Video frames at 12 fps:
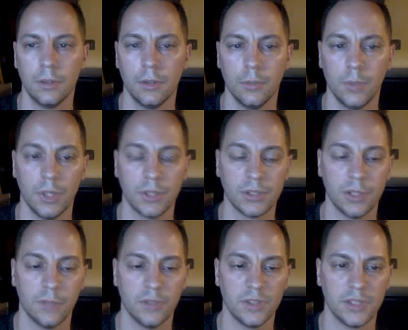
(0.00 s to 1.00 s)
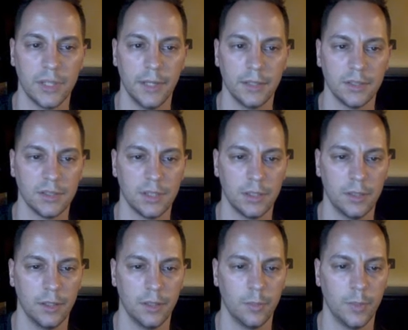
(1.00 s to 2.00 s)
but it's tough to say because there's nothing
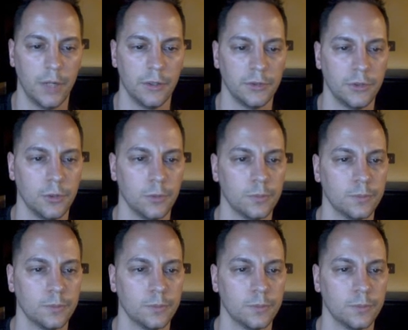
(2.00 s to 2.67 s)
to compare it to.